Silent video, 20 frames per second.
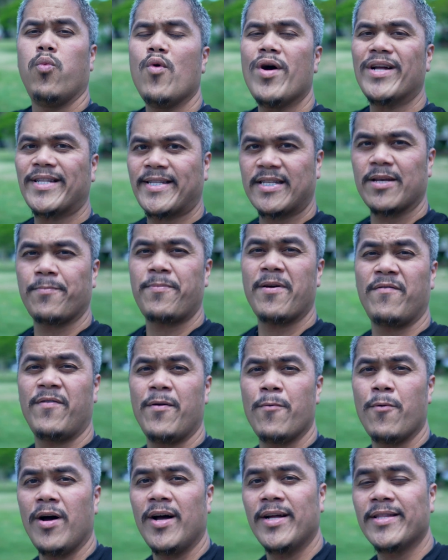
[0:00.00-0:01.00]
What's up
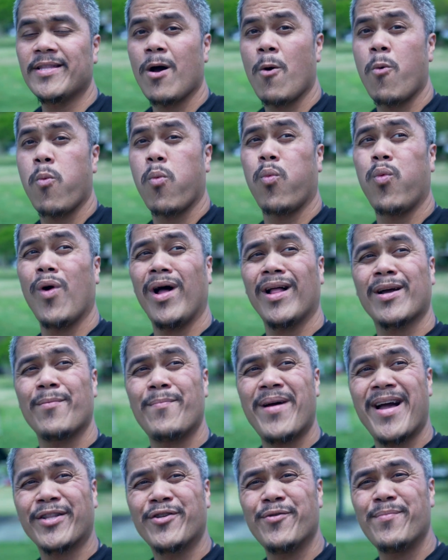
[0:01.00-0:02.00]
everyone?
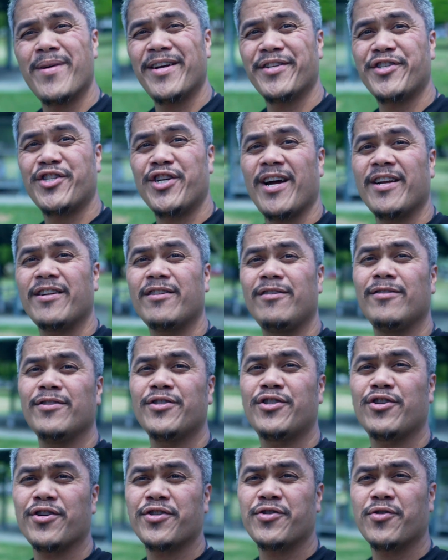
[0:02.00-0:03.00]
Welcome back to my channel,
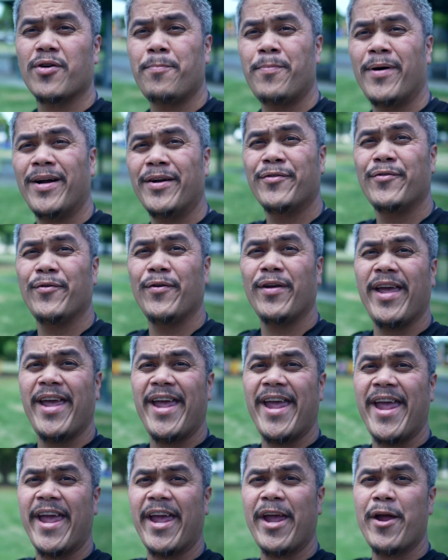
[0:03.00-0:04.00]
Joshua
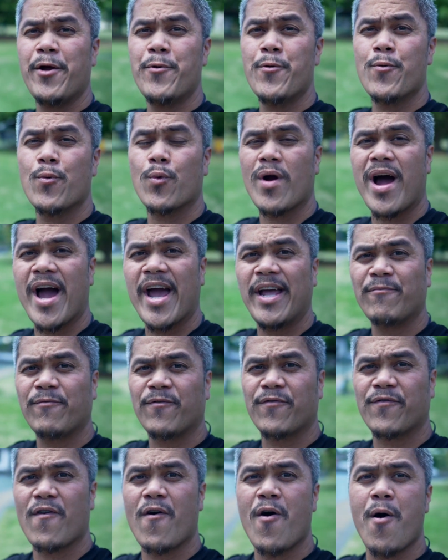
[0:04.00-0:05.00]
Partugi here right
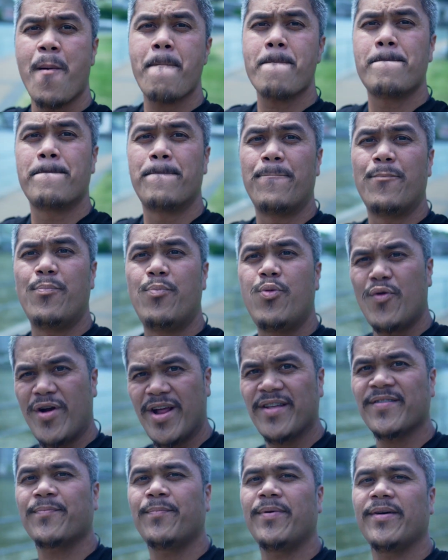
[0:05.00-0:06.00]
from
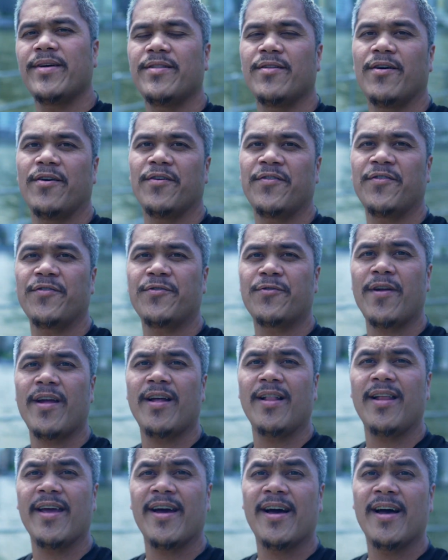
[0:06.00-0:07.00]
Brisbane,
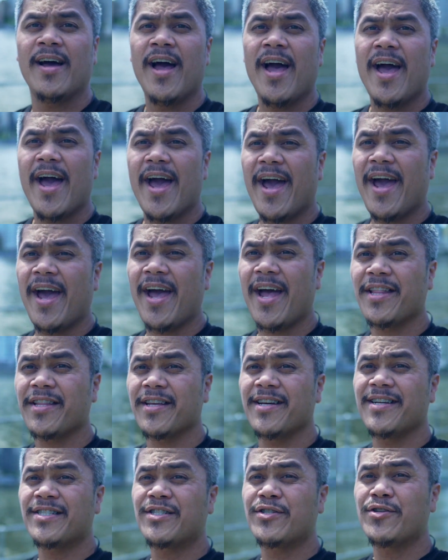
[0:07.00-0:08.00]
Australia.
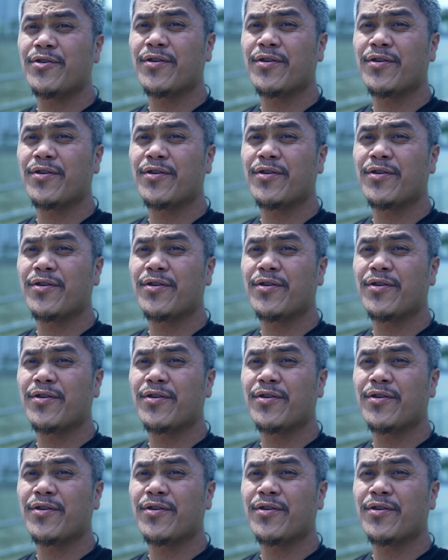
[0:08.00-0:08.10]
And as